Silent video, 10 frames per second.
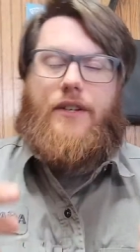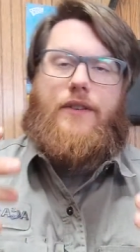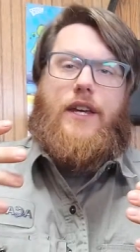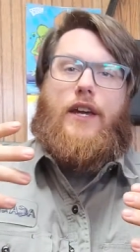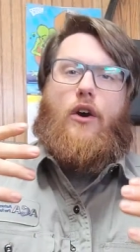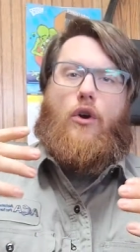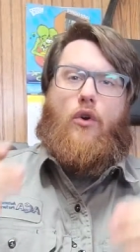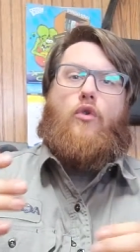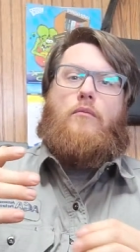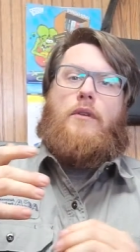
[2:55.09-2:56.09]
the
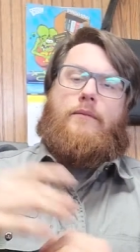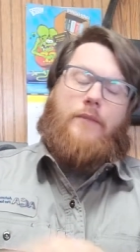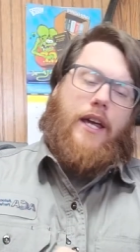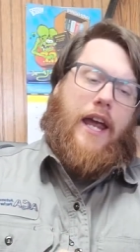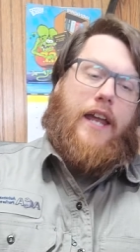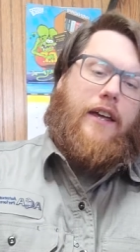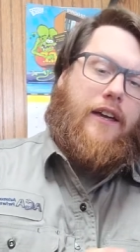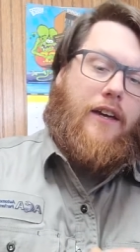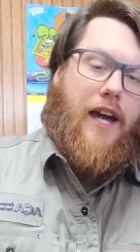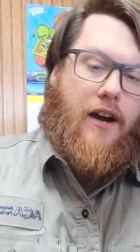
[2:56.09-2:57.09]
home
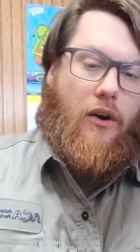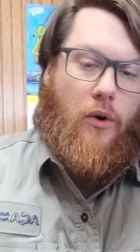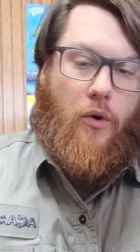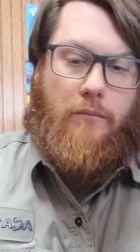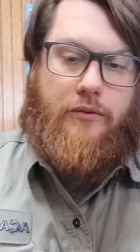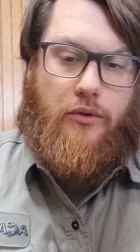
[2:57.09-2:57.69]
mechanic at home,